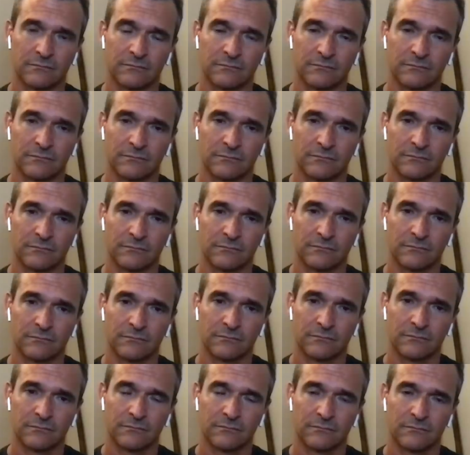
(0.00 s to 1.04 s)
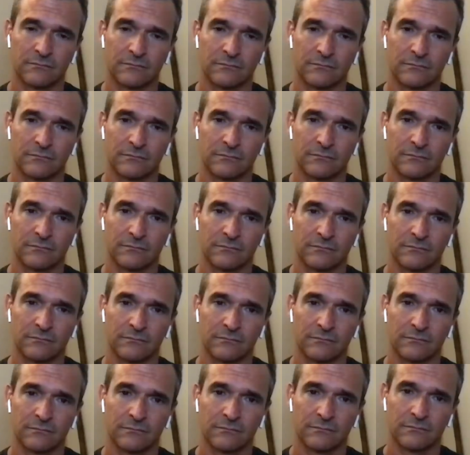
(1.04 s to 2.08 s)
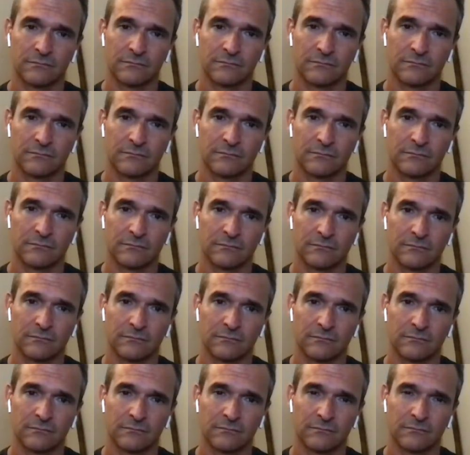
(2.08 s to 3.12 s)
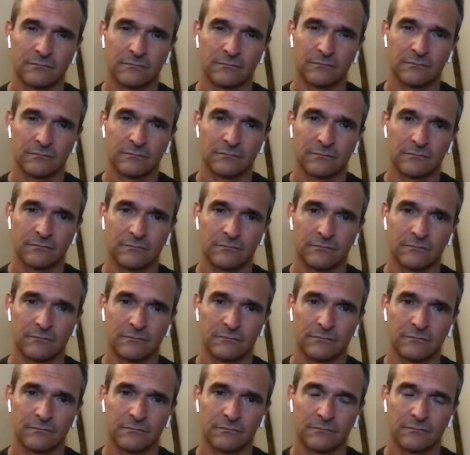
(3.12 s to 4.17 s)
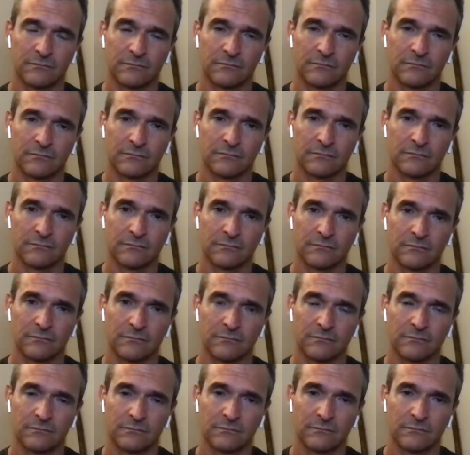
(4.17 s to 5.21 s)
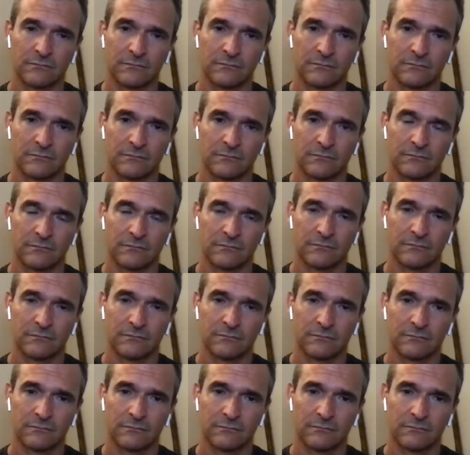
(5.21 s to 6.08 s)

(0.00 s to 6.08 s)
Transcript: (not speaking)